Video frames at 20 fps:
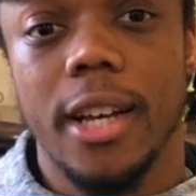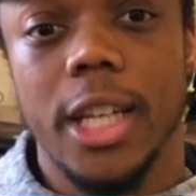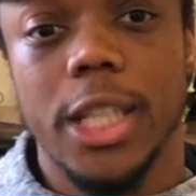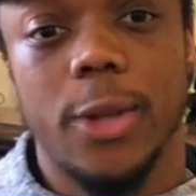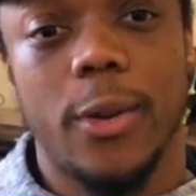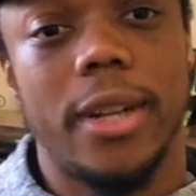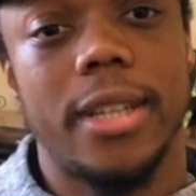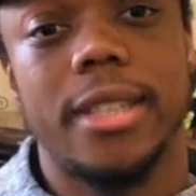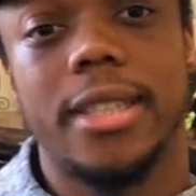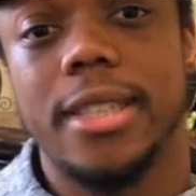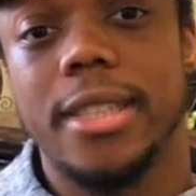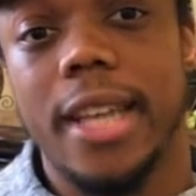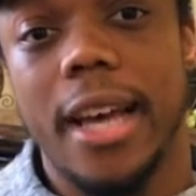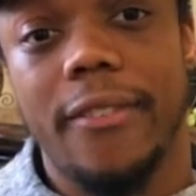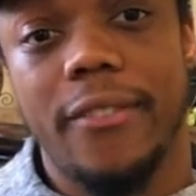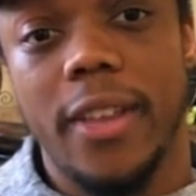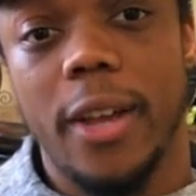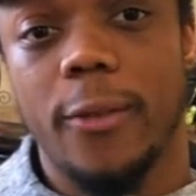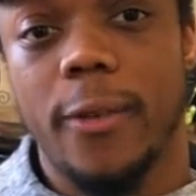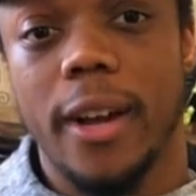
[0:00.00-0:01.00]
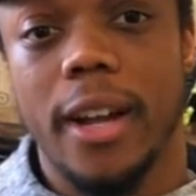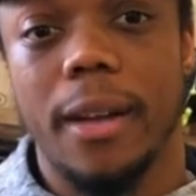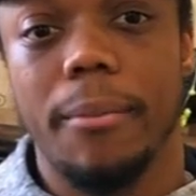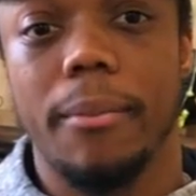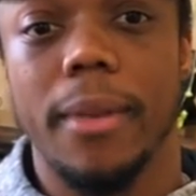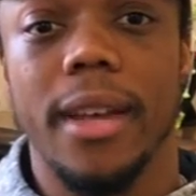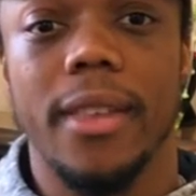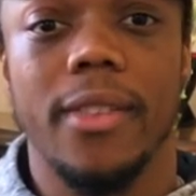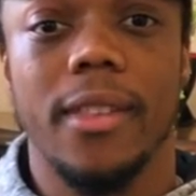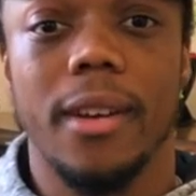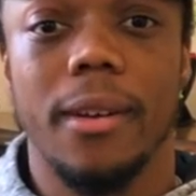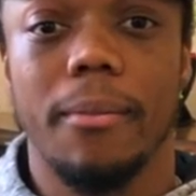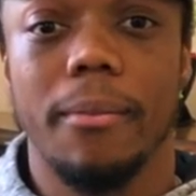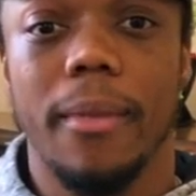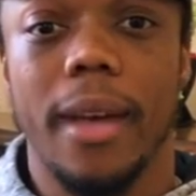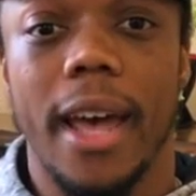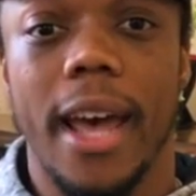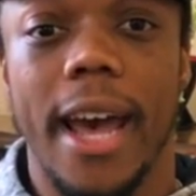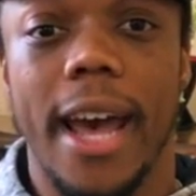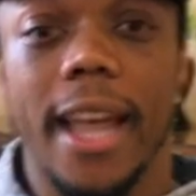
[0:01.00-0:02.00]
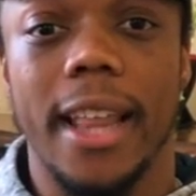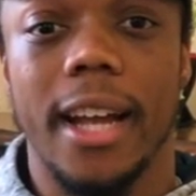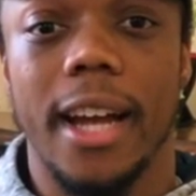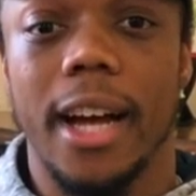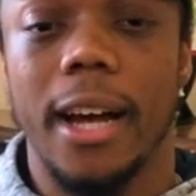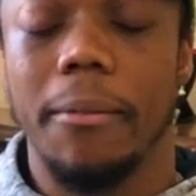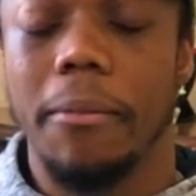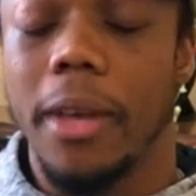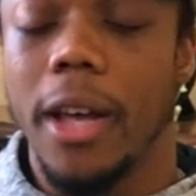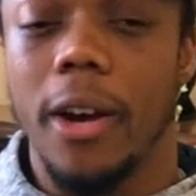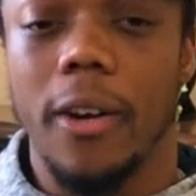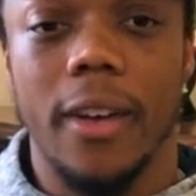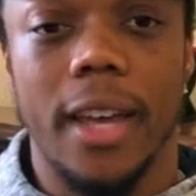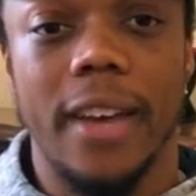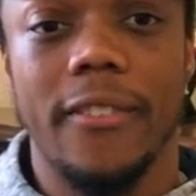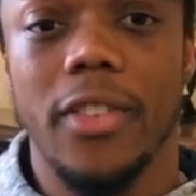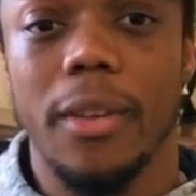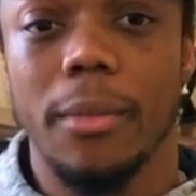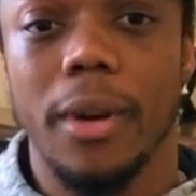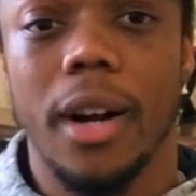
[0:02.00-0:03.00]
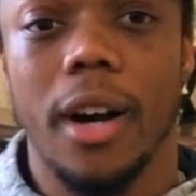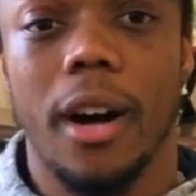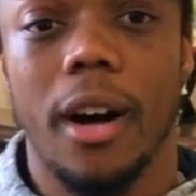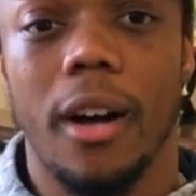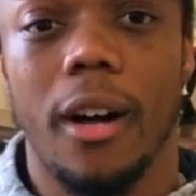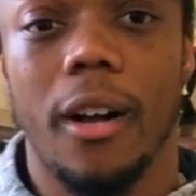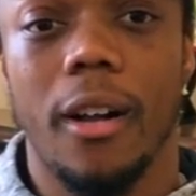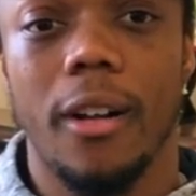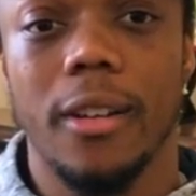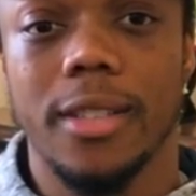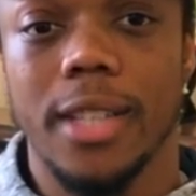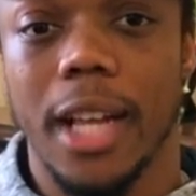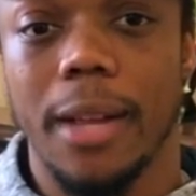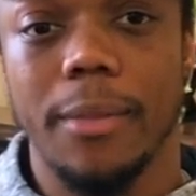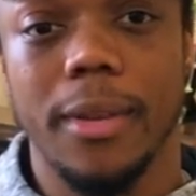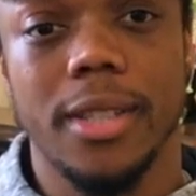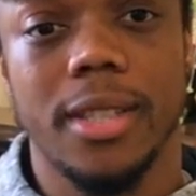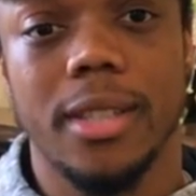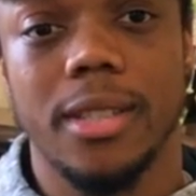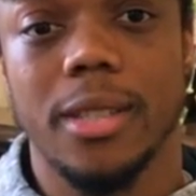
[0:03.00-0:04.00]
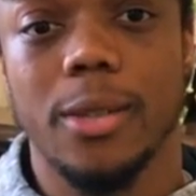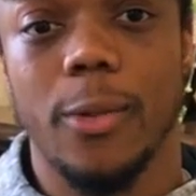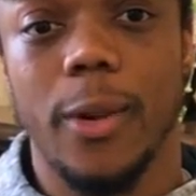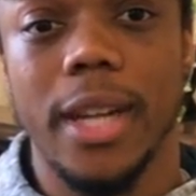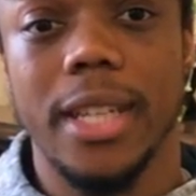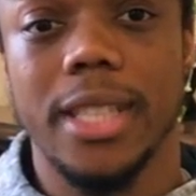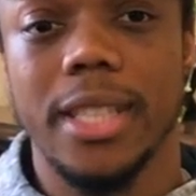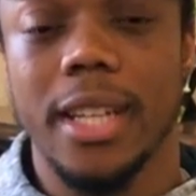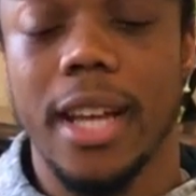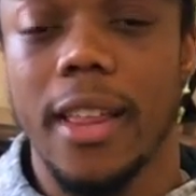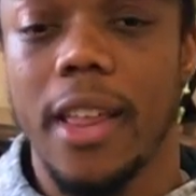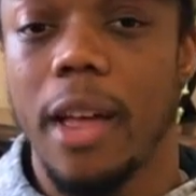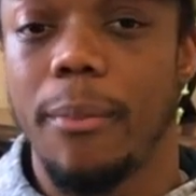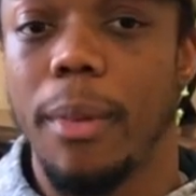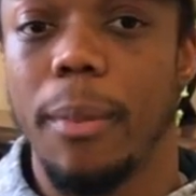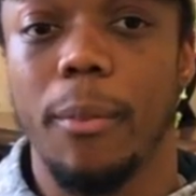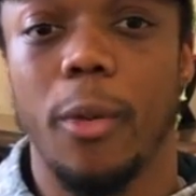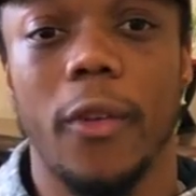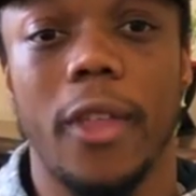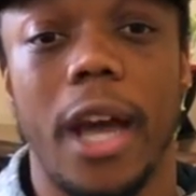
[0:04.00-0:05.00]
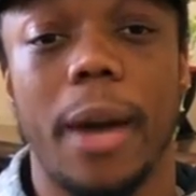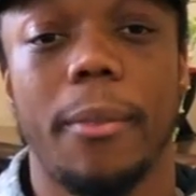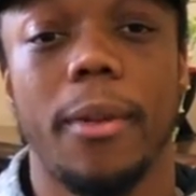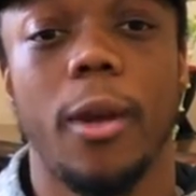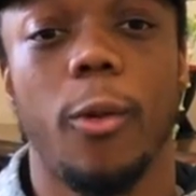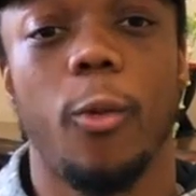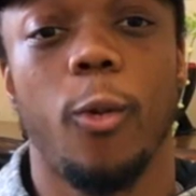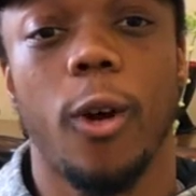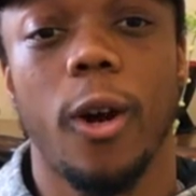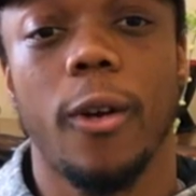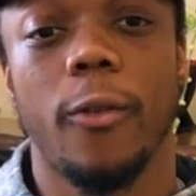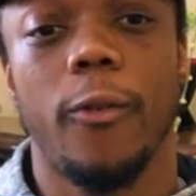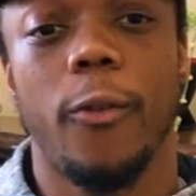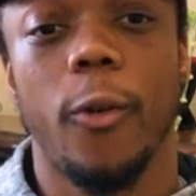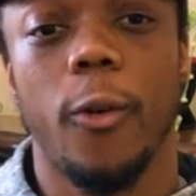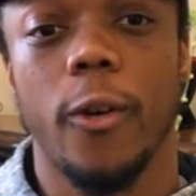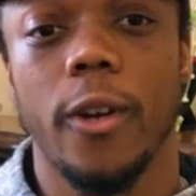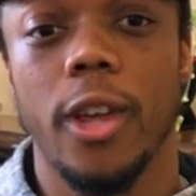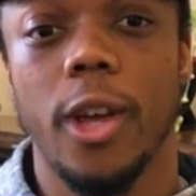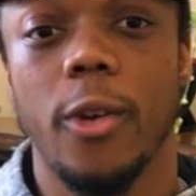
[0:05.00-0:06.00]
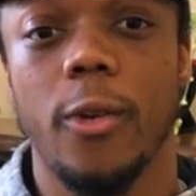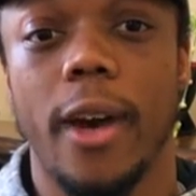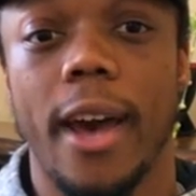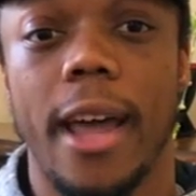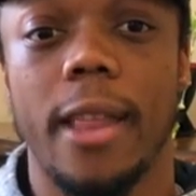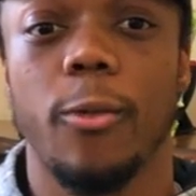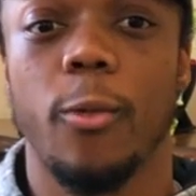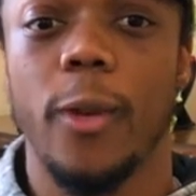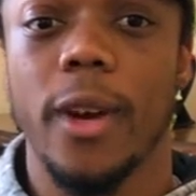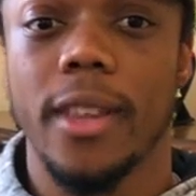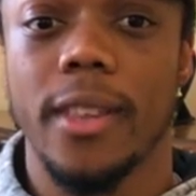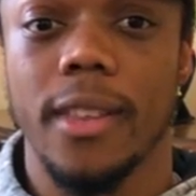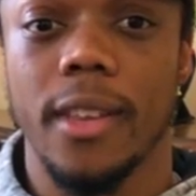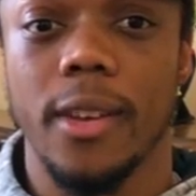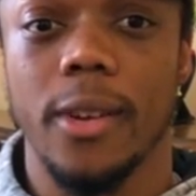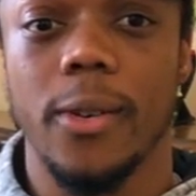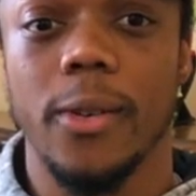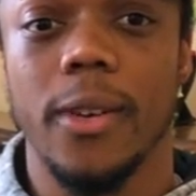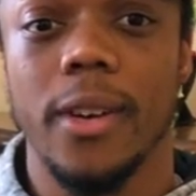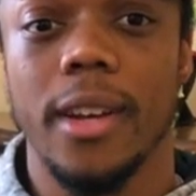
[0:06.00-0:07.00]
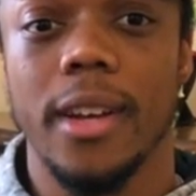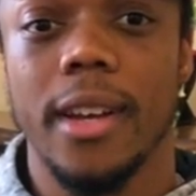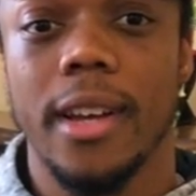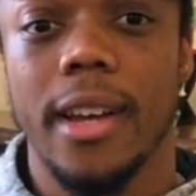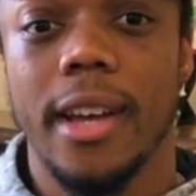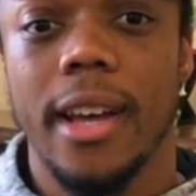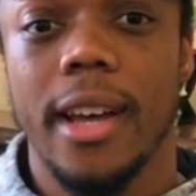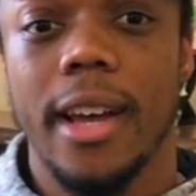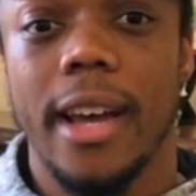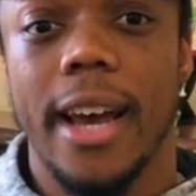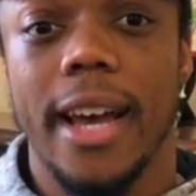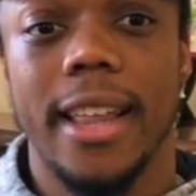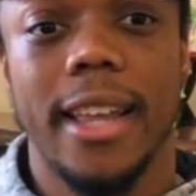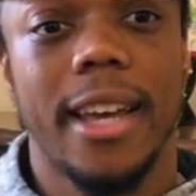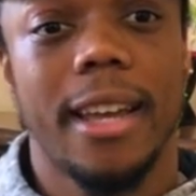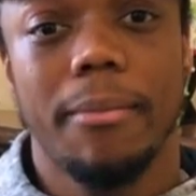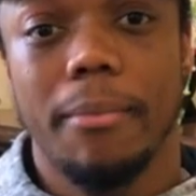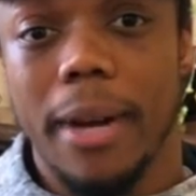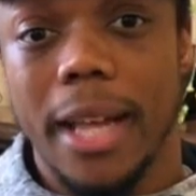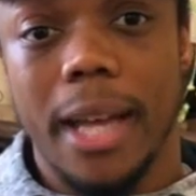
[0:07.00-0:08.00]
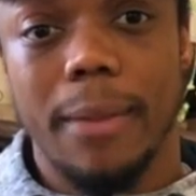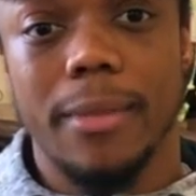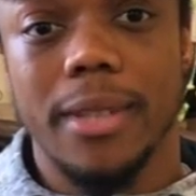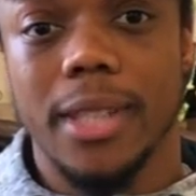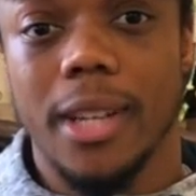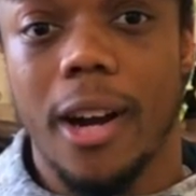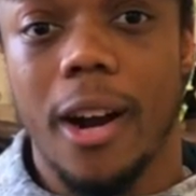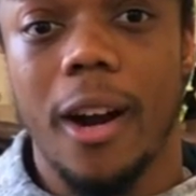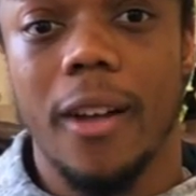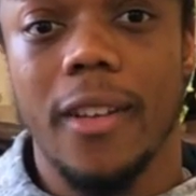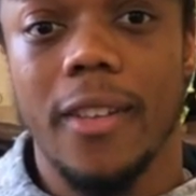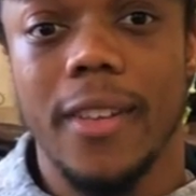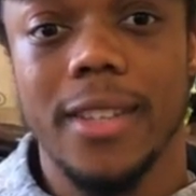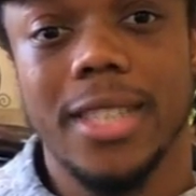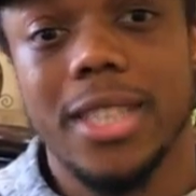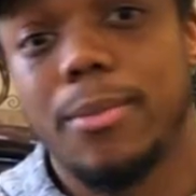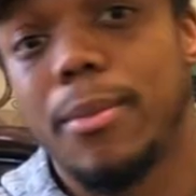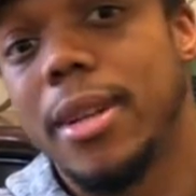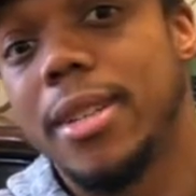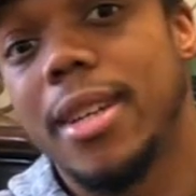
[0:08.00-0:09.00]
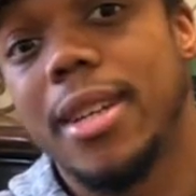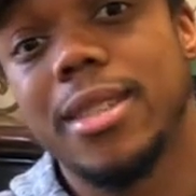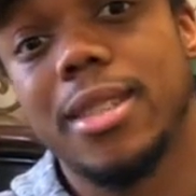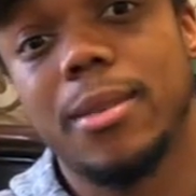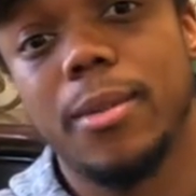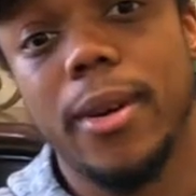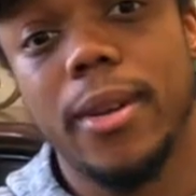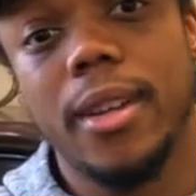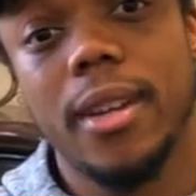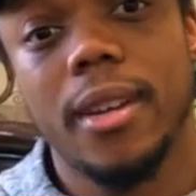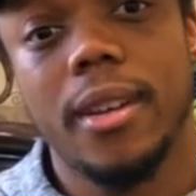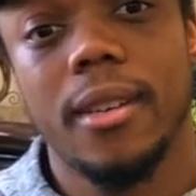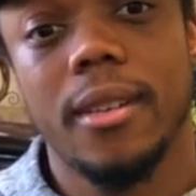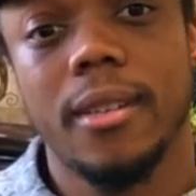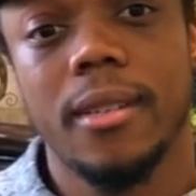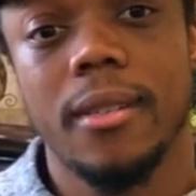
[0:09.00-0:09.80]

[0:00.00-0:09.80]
So I definitely recommend them, and give them a call, tell them your situation, and I'll be more than happy to work for you and with you. And again, my name is Carl, and this is my testimony.